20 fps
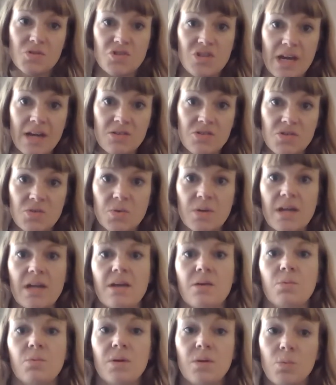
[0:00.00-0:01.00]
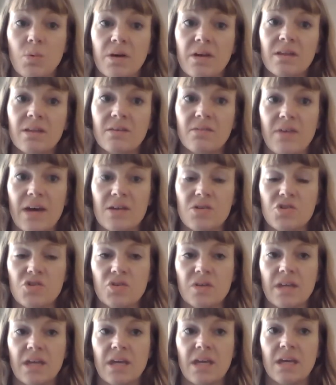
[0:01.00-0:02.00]
trajectory, we will
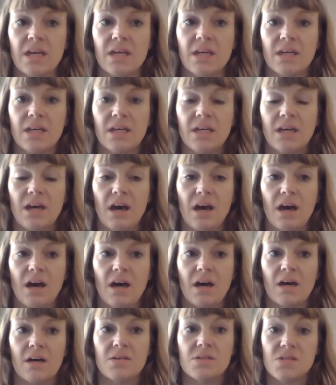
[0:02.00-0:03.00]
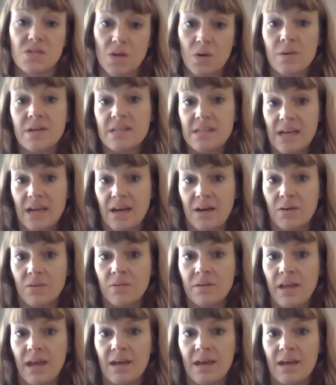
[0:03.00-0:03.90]
eventually slow it down.